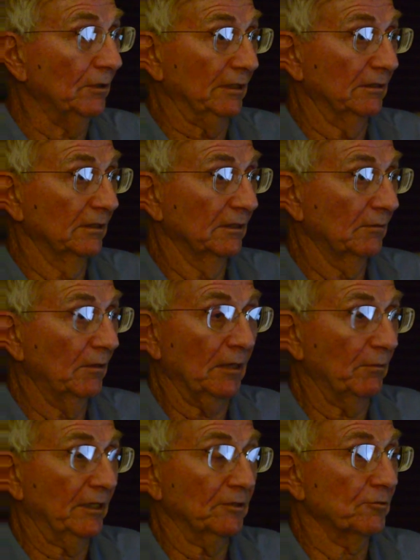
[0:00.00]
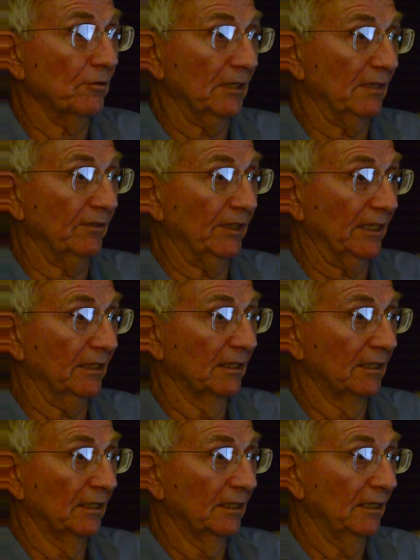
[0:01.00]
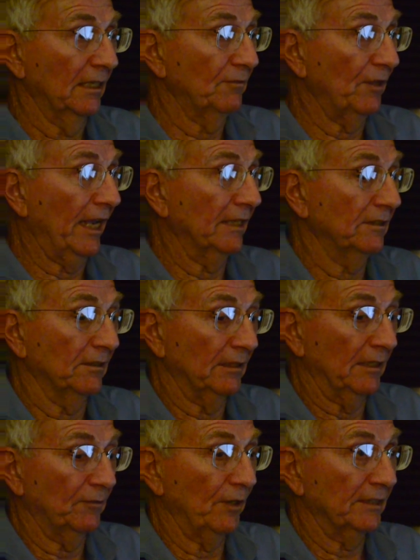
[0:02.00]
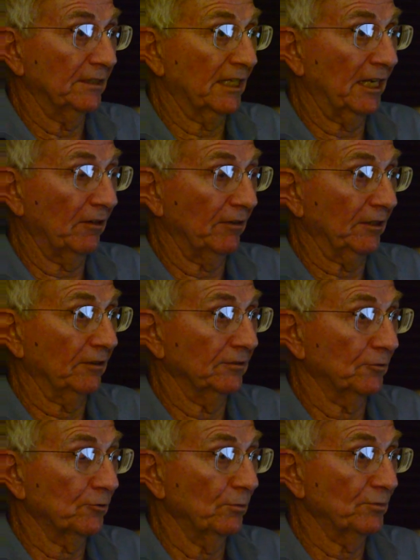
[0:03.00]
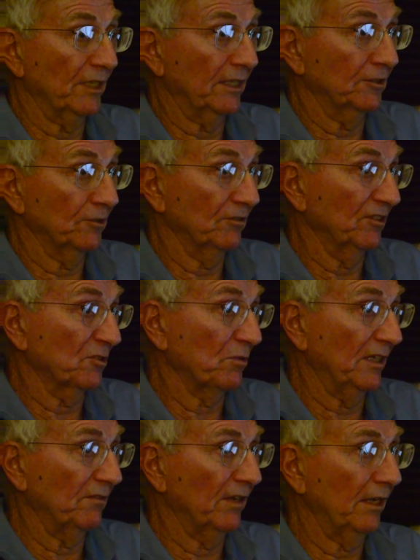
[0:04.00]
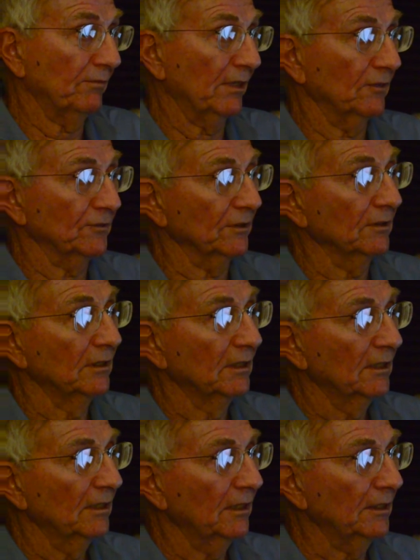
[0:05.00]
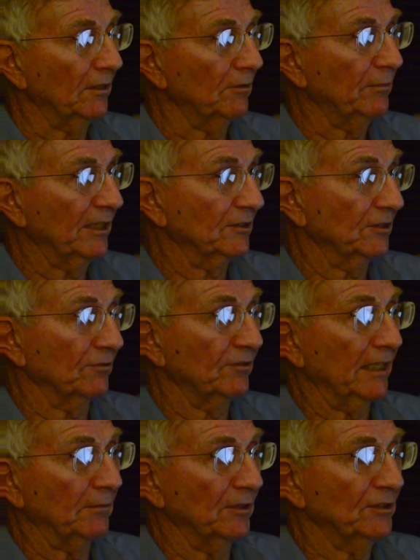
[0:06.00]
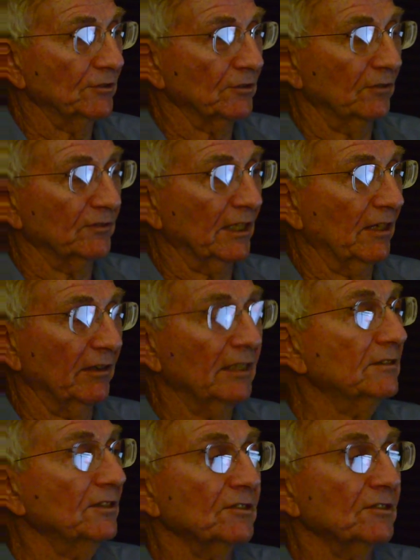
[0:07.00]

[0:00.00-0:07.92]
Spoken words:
it. Well, we control everything. If you add the carrier, the troops on it, you're in the 25,000. Because they're flying missions off the carrier.